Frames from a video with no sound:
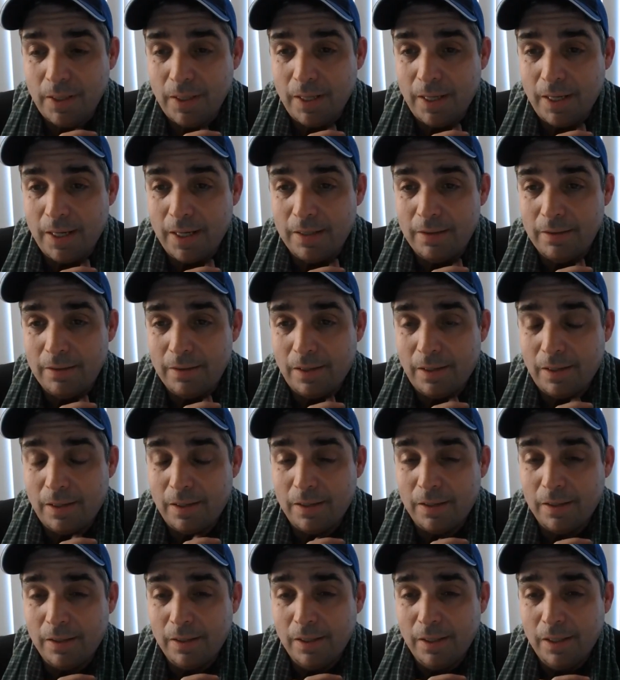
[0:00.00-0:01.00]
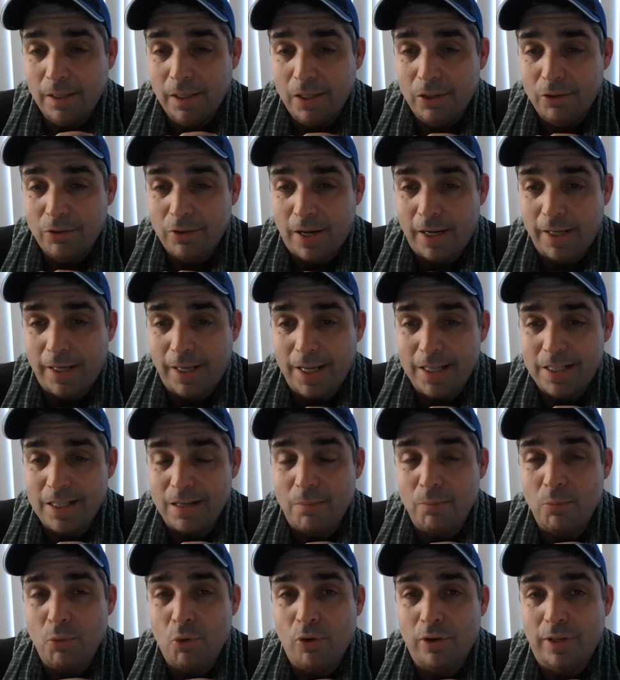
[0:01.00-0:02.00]
and uh, try to get
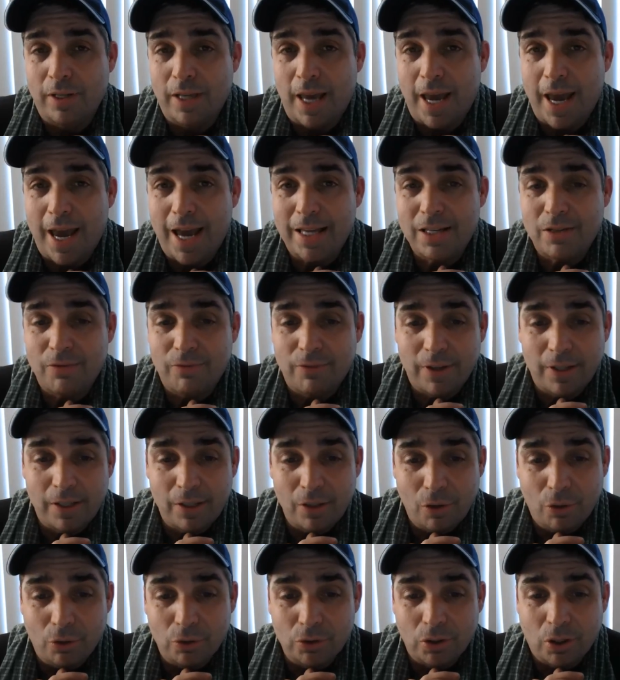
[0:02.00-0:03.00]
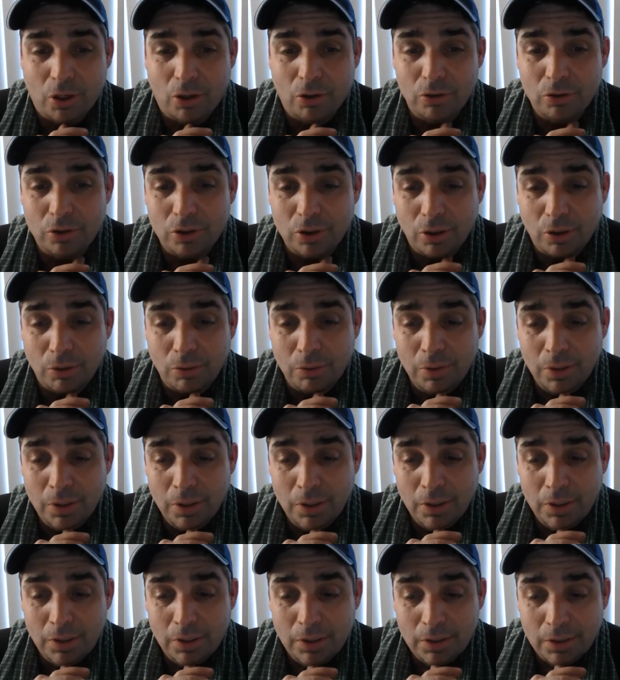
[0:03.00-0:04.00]
some more gas videos also.
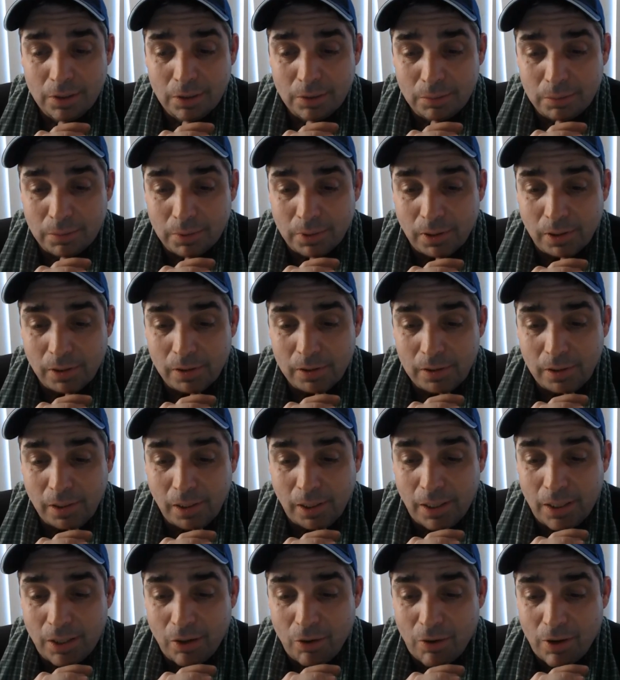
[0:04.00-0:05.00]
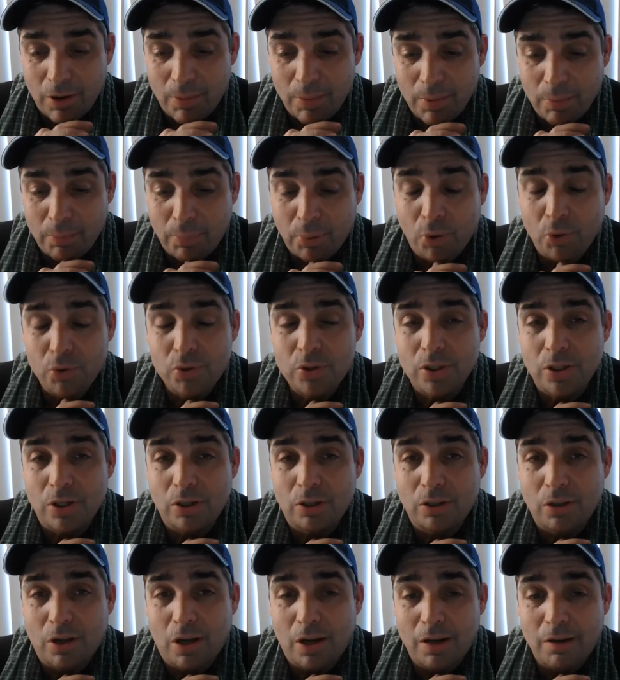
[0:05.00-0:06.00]
But yeah, I know I've been posting
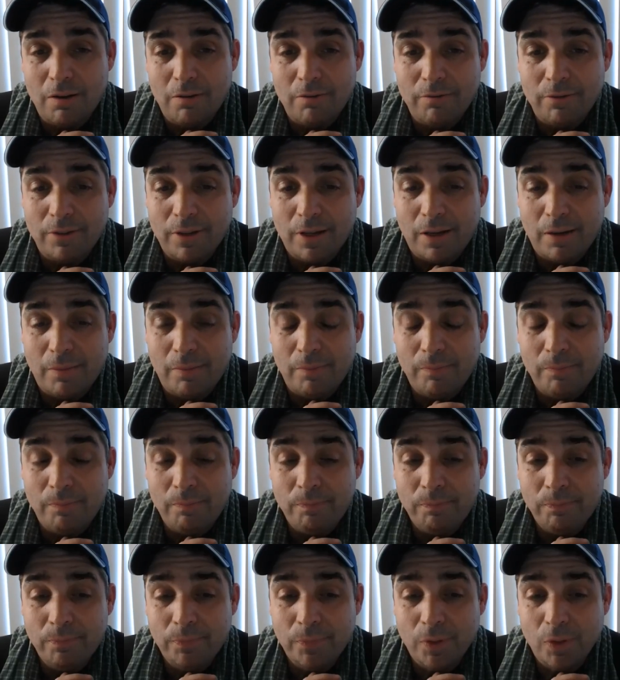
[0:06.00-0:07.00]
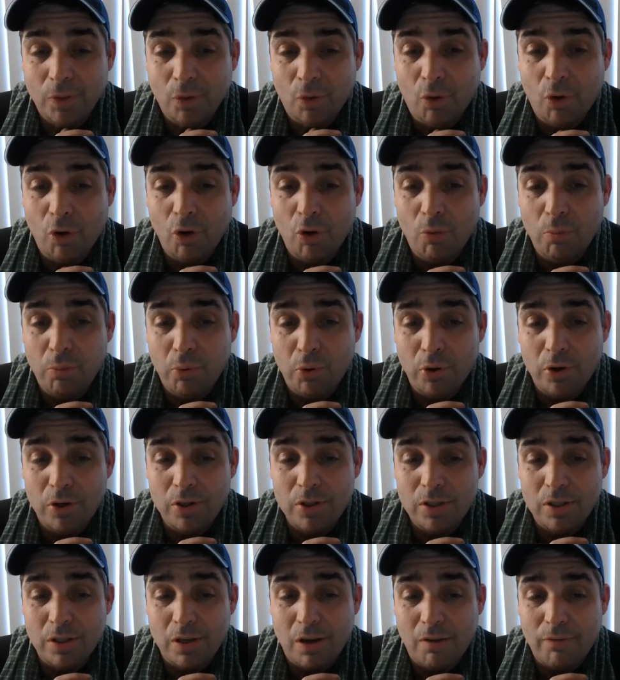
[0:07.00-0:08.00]
a lot of um, oil
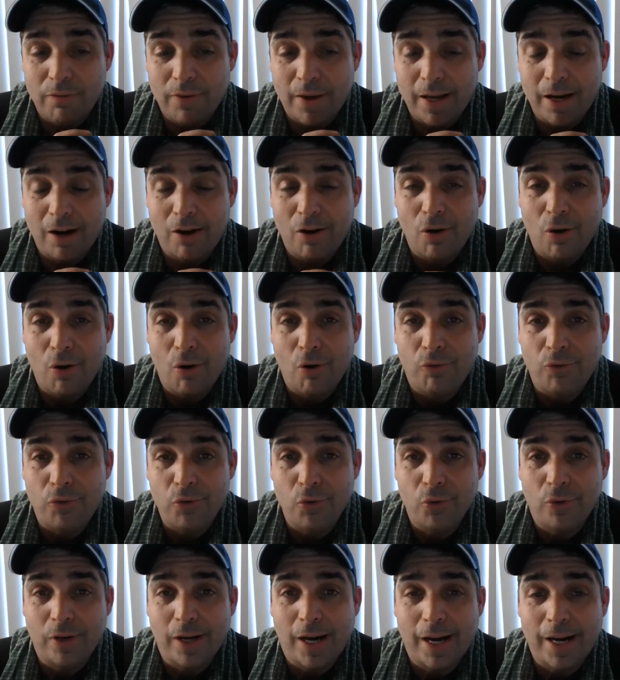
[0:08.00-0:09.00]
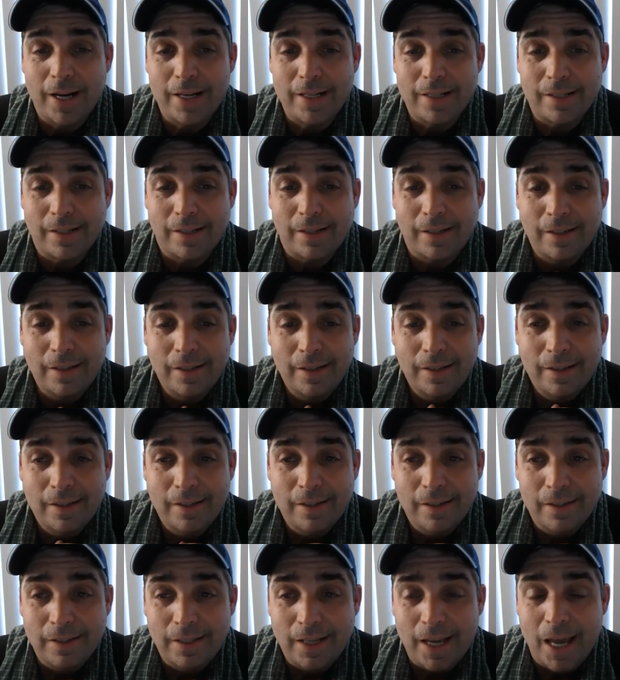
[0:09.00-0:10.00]
burner stuff. I don't know if you guys are
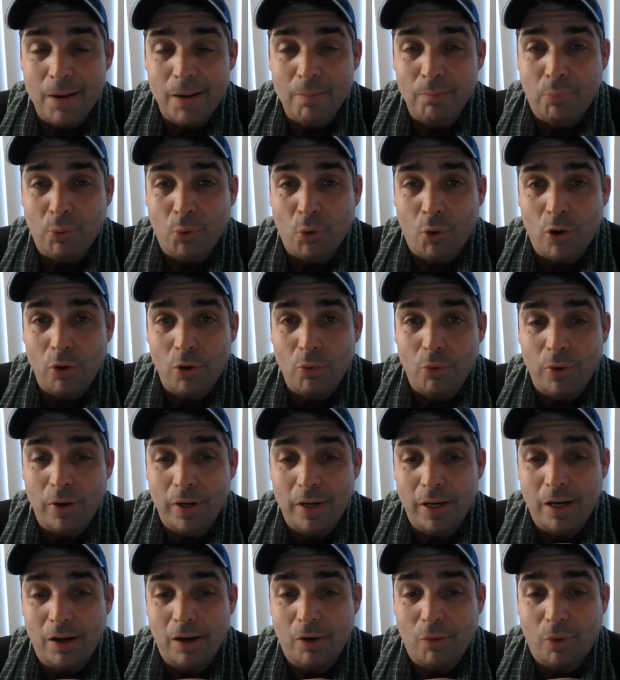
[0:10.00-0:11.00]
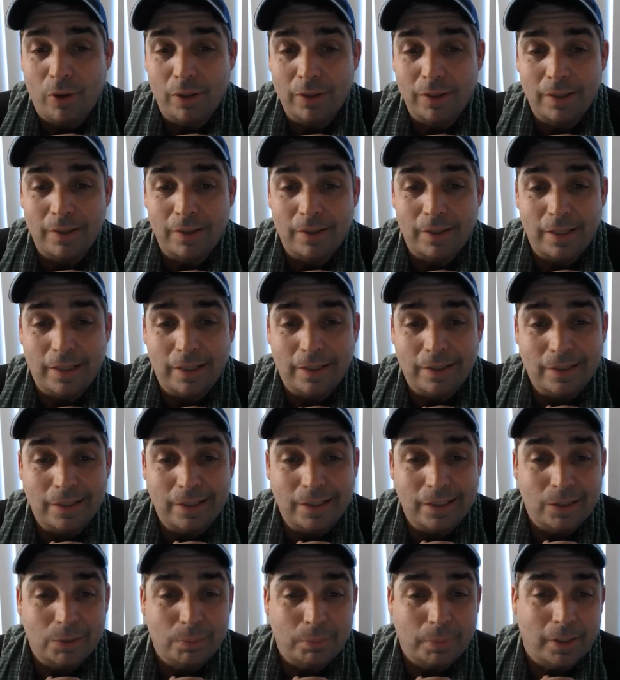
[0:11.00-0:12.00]
getting bored with it or what the deal
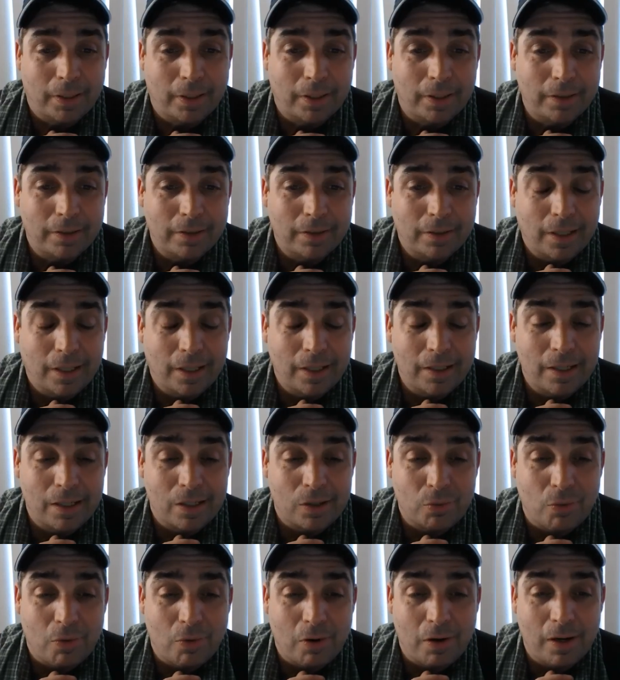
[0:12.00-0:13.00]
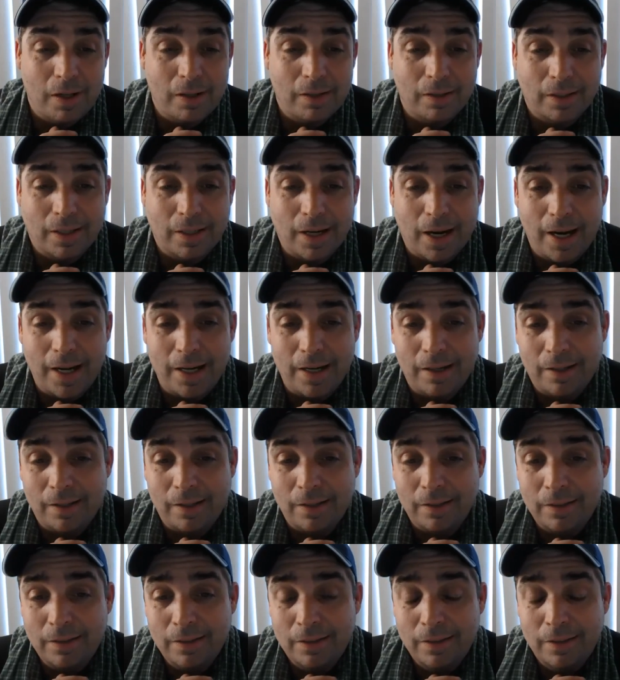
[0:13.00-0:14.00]
is, but I just wanted to kind
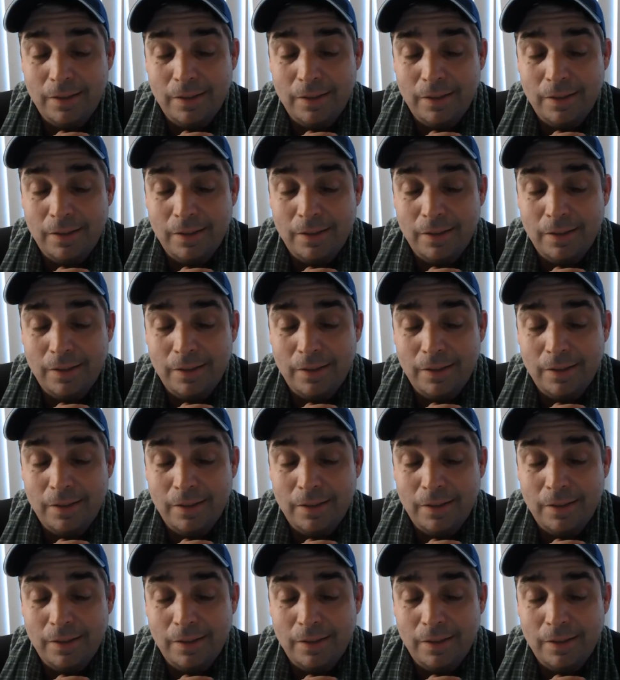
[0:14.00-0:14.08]
of